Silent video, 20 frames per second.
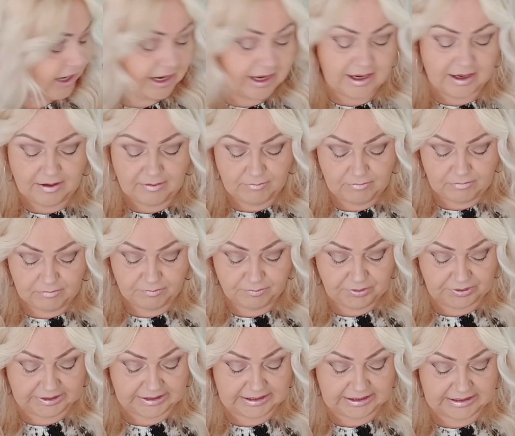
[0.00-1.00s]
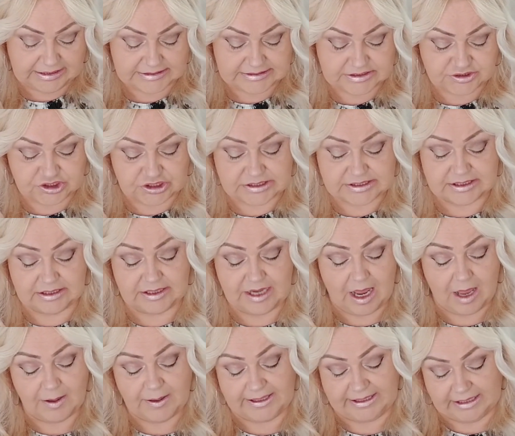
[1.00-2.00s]
But it is just an
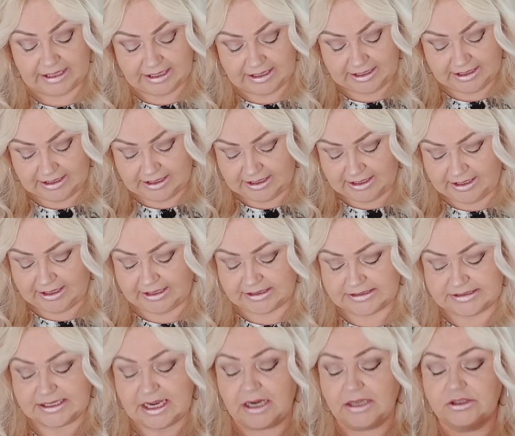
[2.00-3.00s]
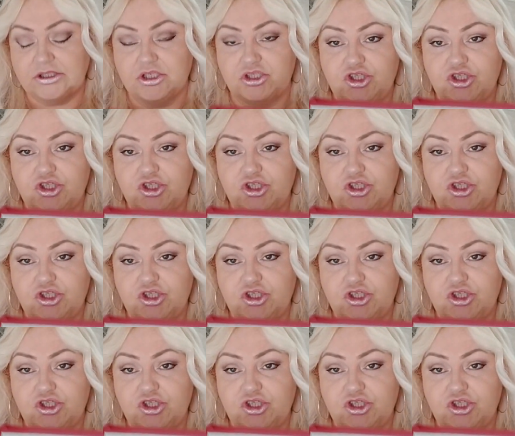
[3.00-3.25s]
exact